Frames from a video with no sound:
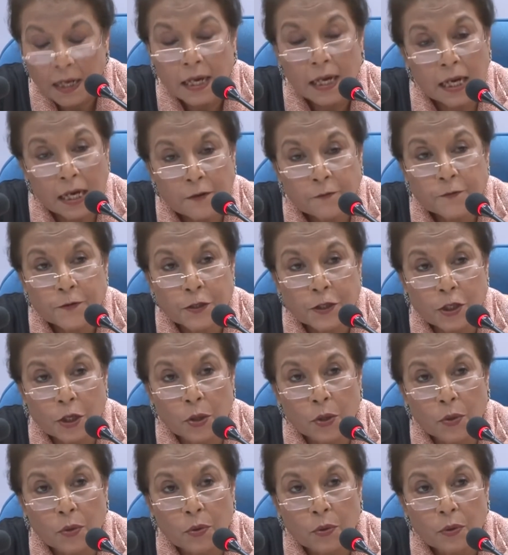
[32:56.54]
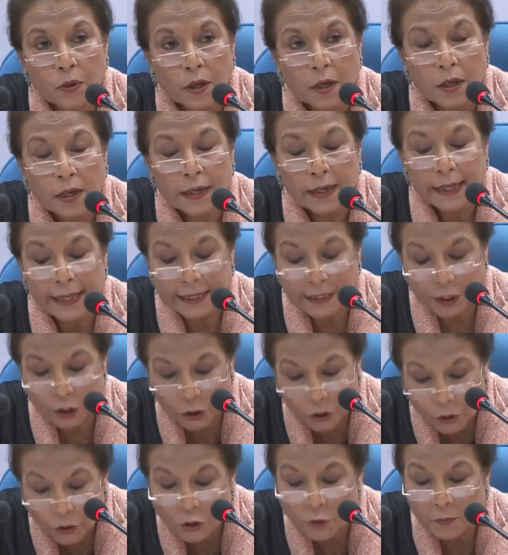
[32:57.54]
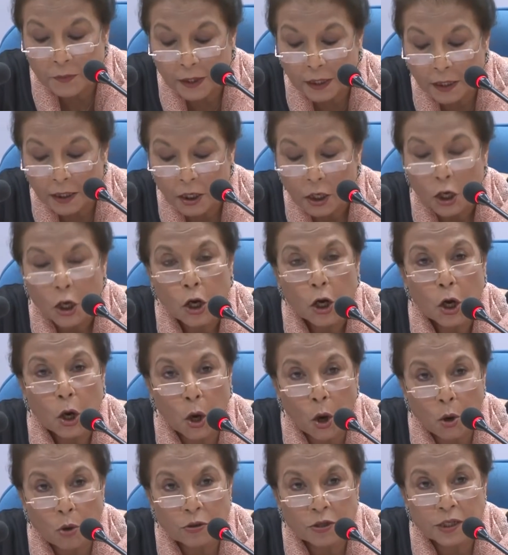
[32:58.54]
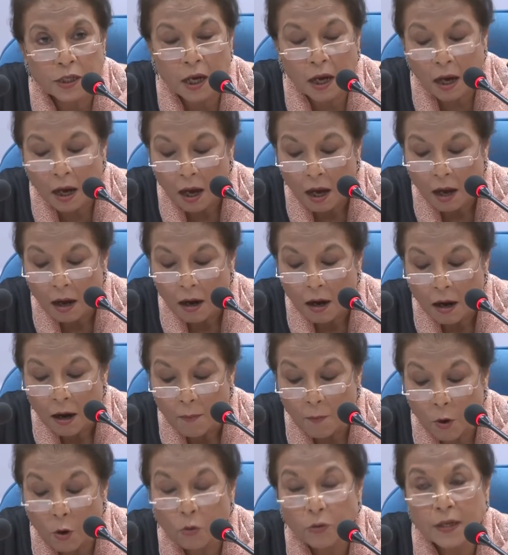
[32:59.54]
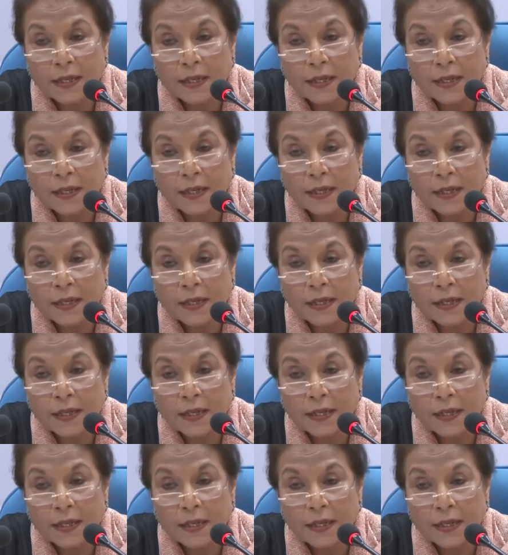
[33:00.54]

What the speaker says: If so, it could mean older, more